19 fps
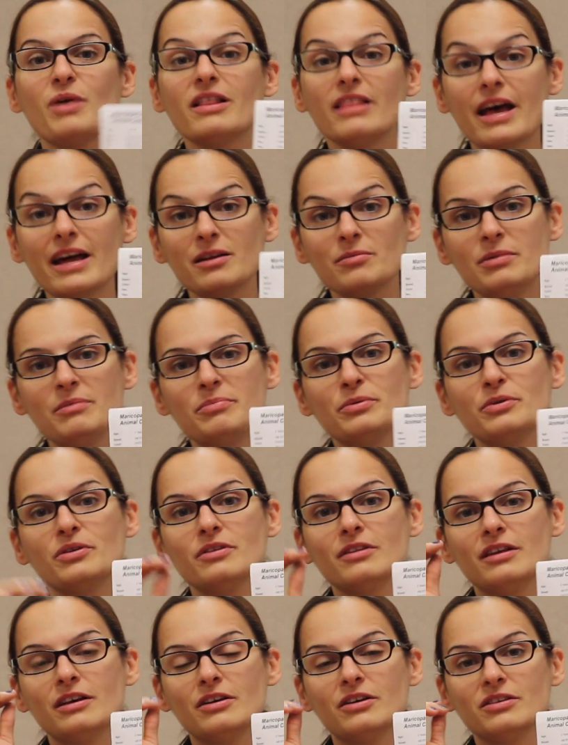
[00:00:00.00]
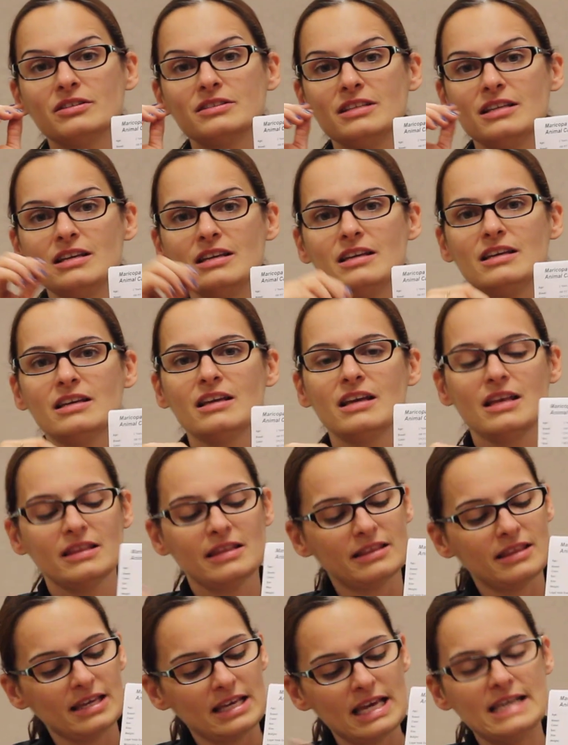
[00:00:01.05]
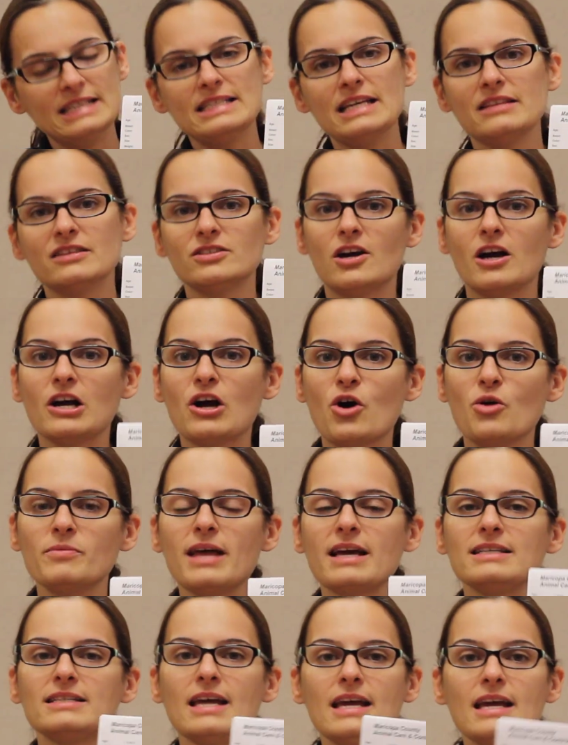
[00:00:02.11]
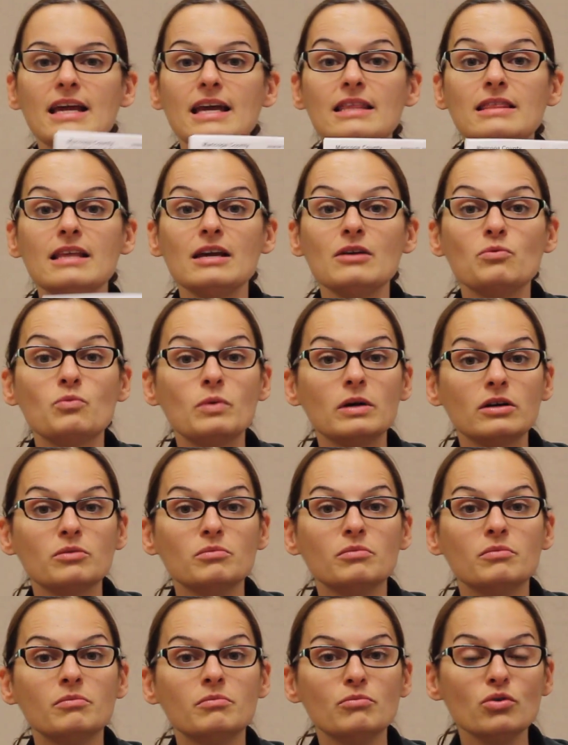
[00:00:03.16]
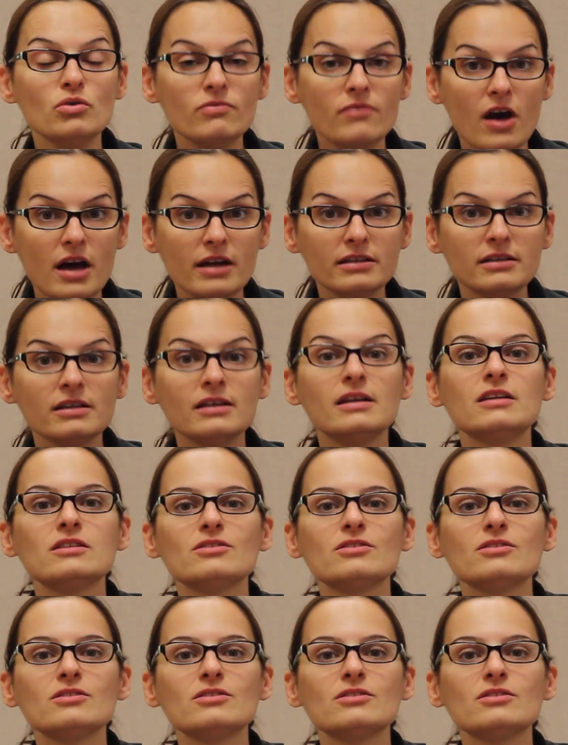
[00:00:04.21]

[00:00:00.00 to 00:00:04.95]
a lot of people, they'll see that they can't take the dog home that day and they will move on.